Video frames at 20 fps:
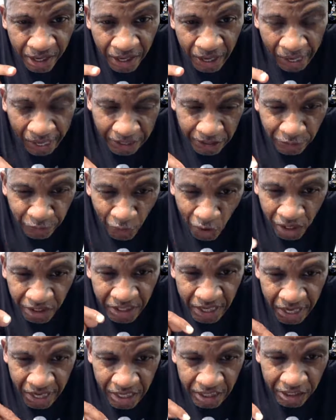as far as the
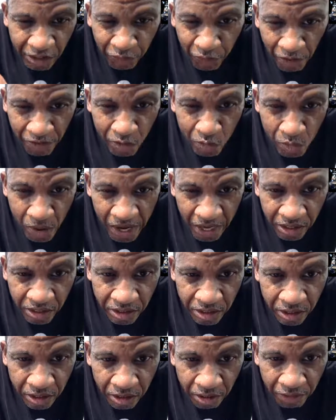east is from the
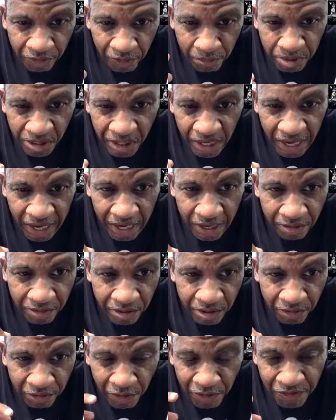west, from slaves,
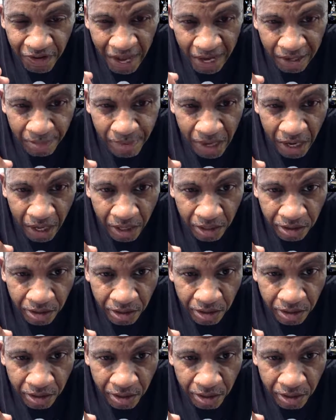from vagabonds.